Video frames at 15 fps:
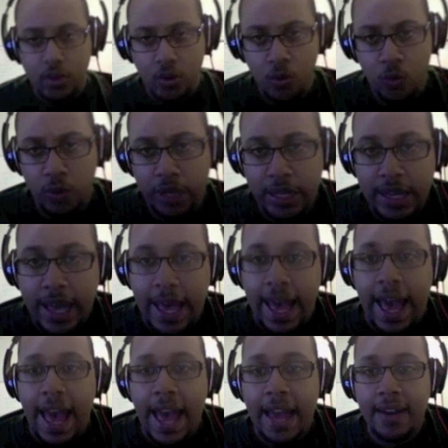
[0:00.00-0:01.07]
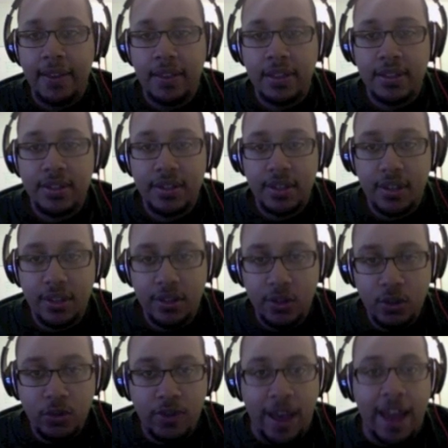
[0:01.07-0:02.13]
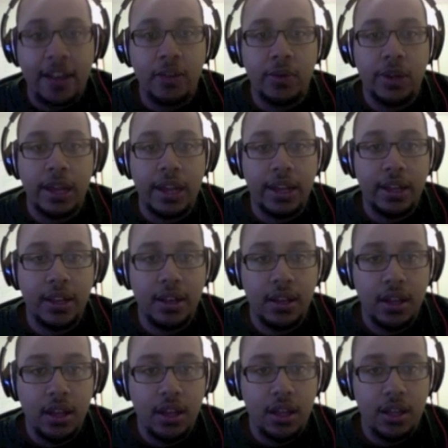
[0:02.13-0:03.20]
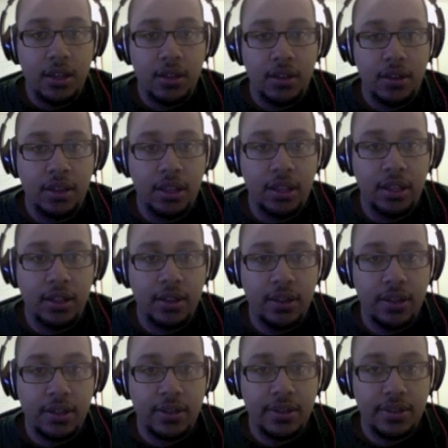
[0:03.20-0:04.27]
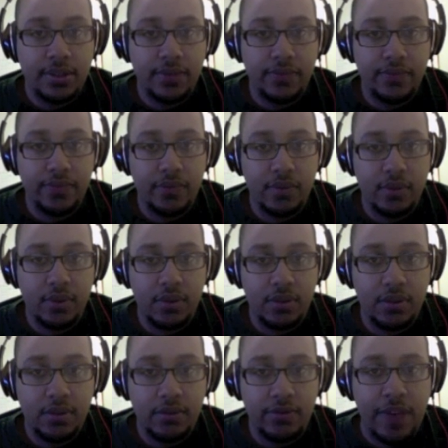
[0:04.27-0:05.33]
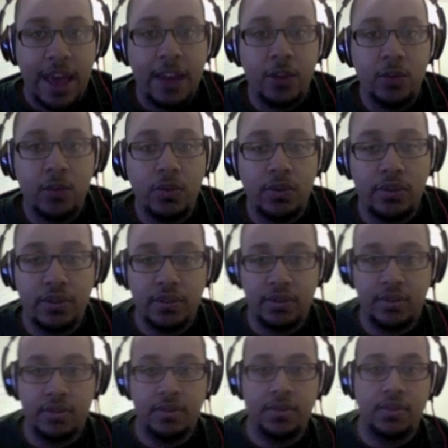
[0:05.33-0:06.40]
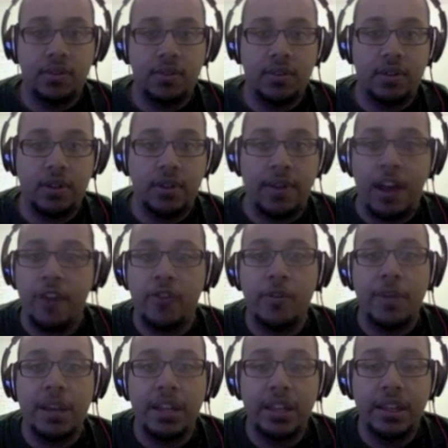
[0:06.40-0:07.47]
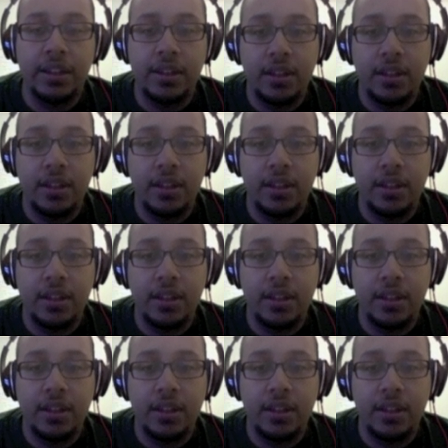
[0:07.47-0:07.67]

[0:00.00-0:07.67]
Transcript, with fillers: We need to add this new value we're getting, the this value of however many